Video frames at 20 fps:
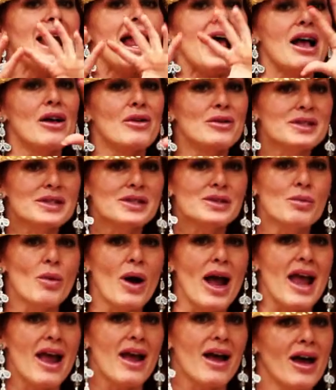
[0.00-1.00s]

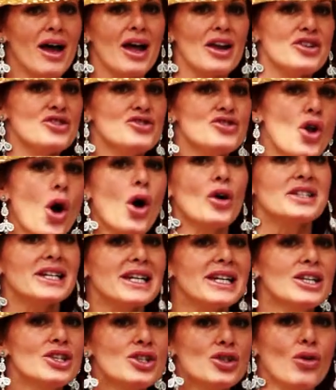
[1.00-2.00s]
elsewhere and not
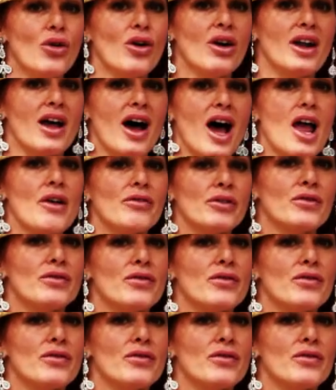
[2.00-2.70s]
in your life and